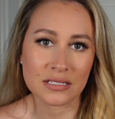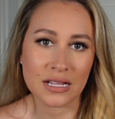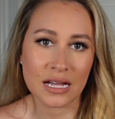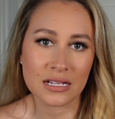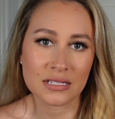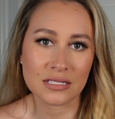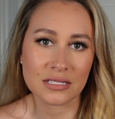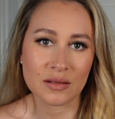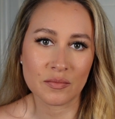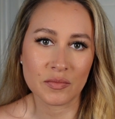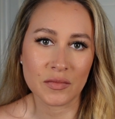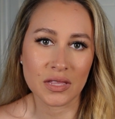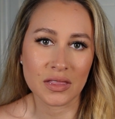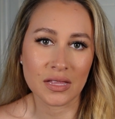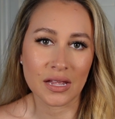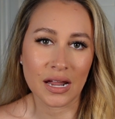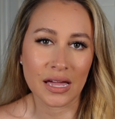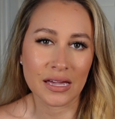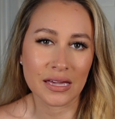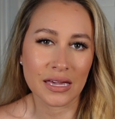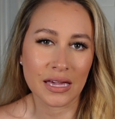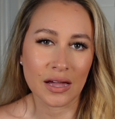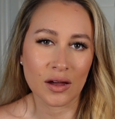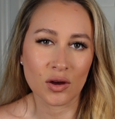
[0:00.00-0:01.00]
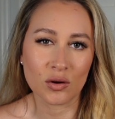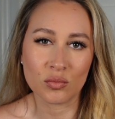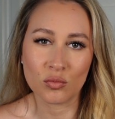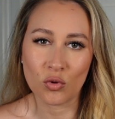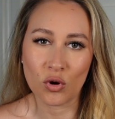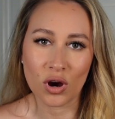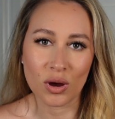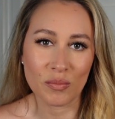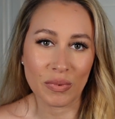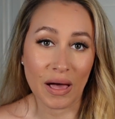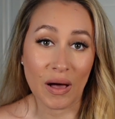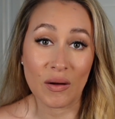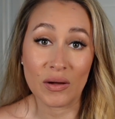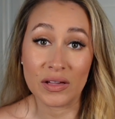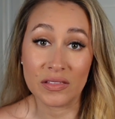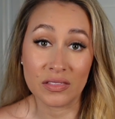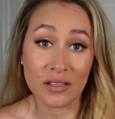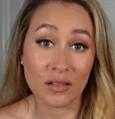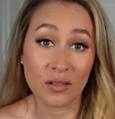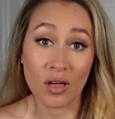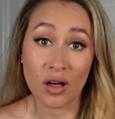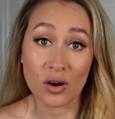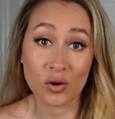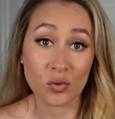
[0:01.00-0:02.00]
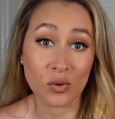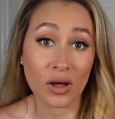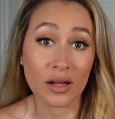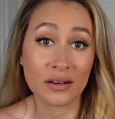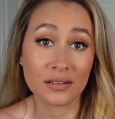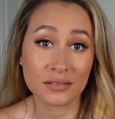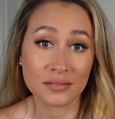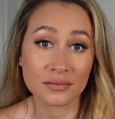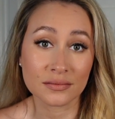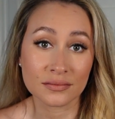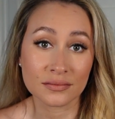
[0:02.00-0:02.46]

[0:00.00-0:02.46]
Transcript: And that's something that I cared more about in the long run.